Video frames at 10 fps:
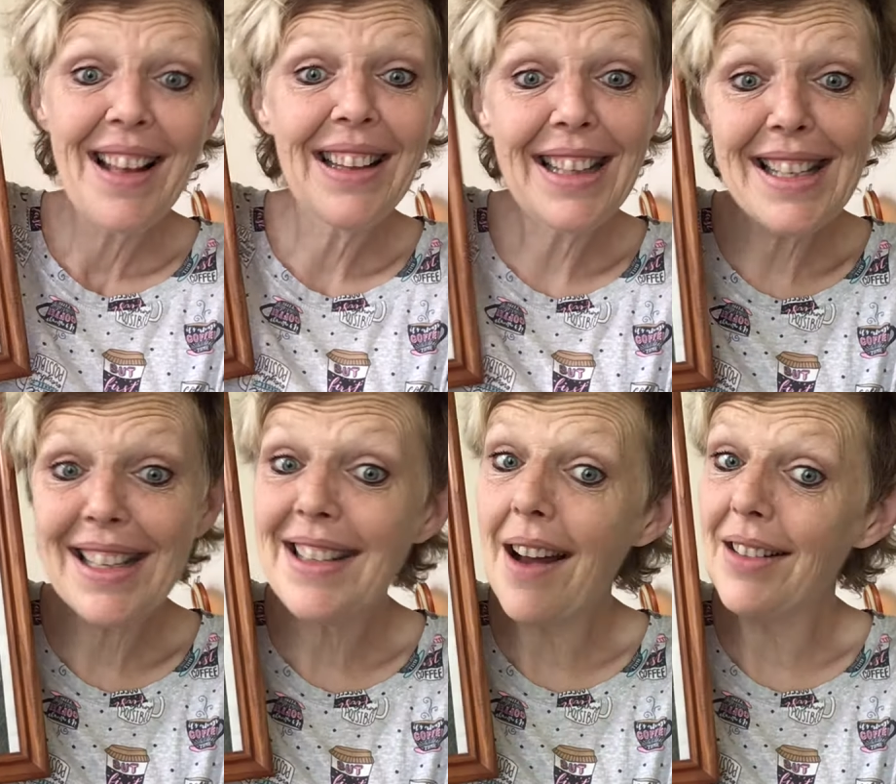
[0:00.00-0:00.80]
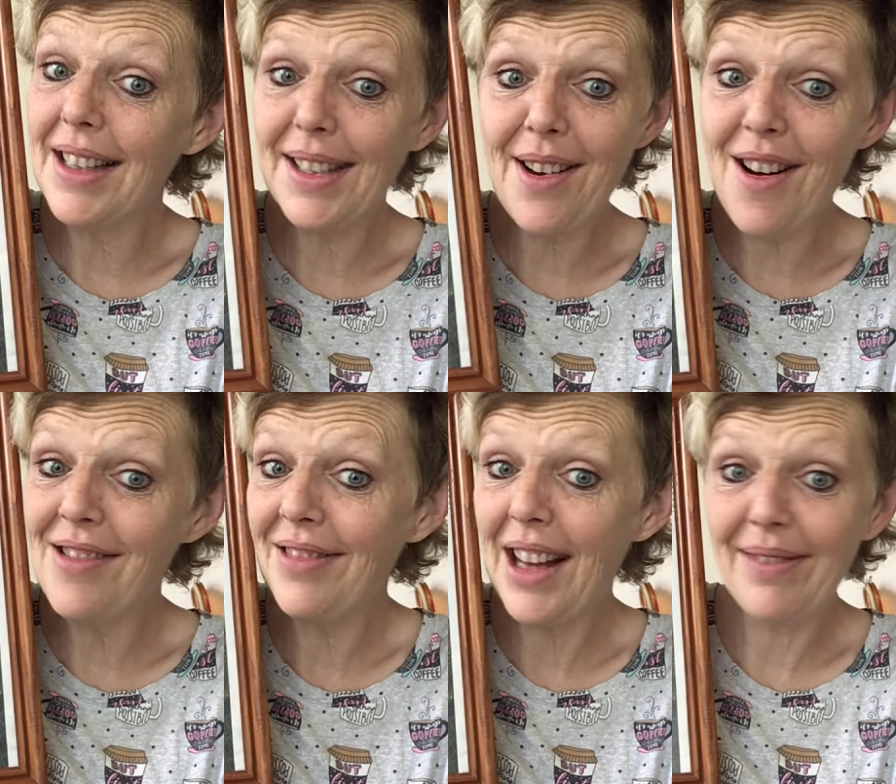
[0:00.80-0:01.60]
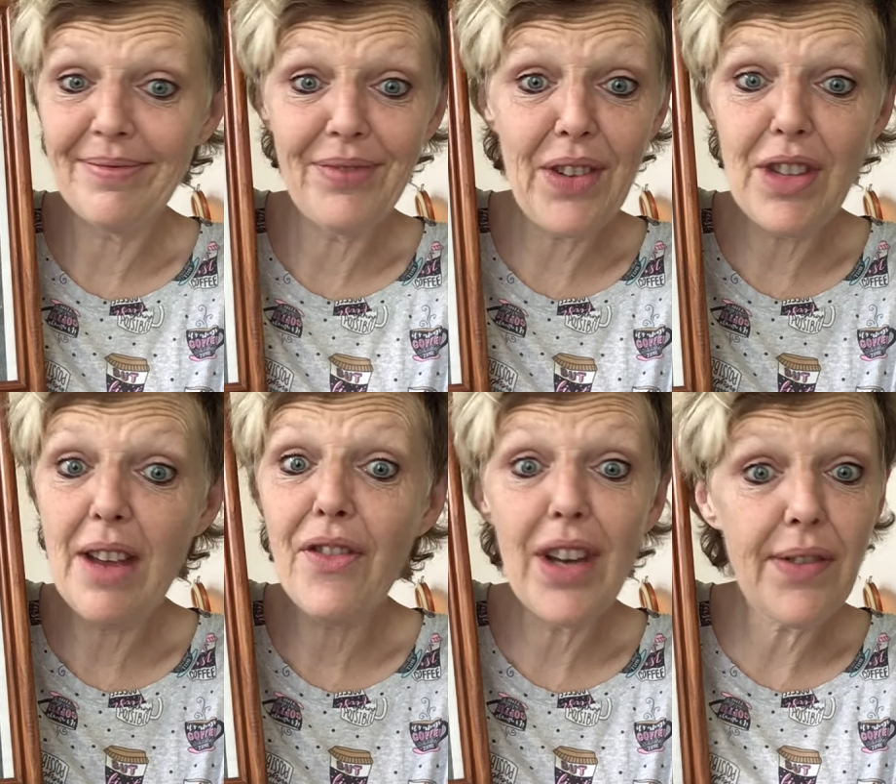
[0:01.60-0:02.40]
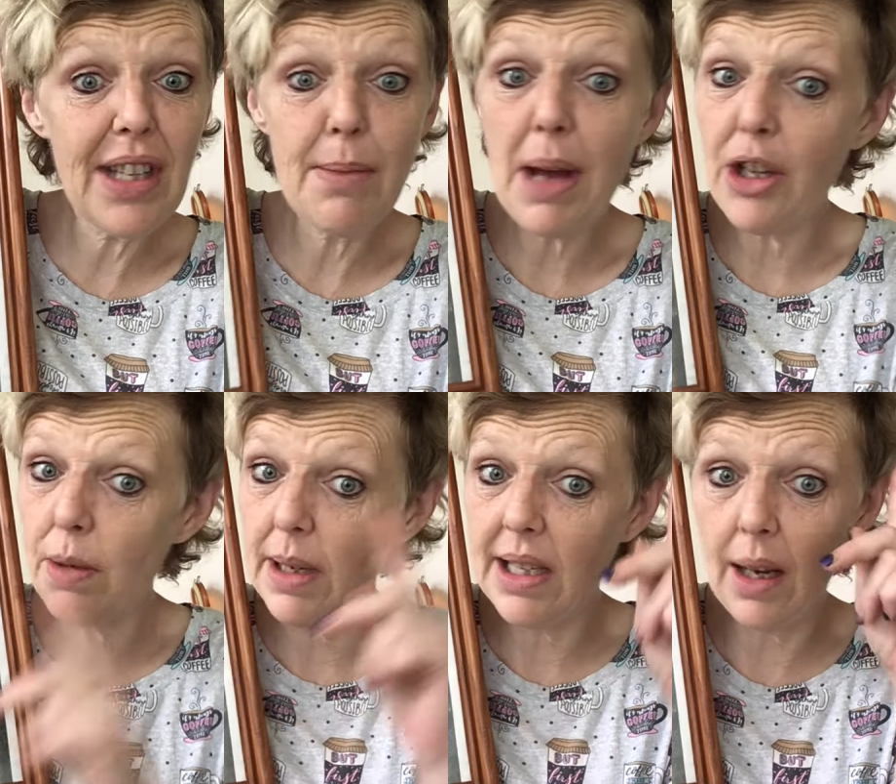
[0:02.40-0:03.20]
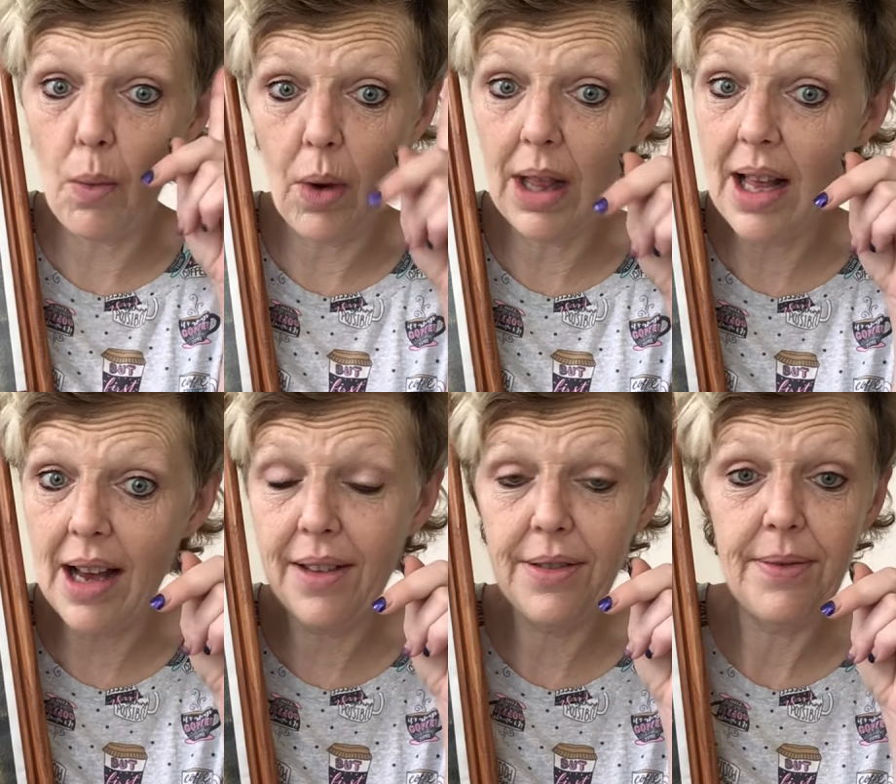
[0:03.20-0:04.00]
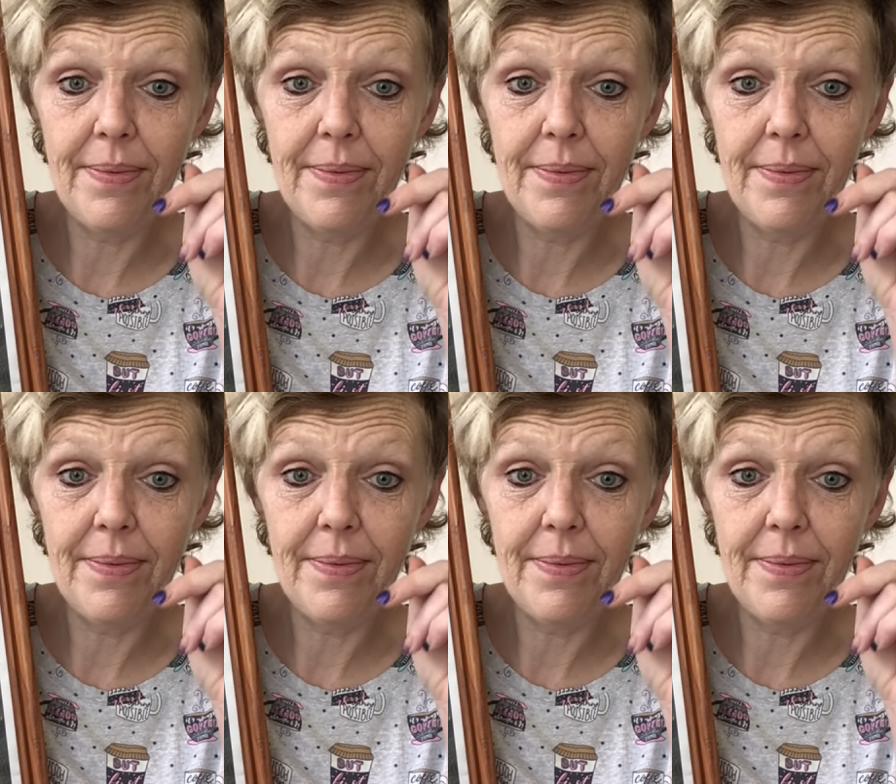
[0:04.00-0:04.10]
Lisa Douglas, y'all. 50 embellishments in one live.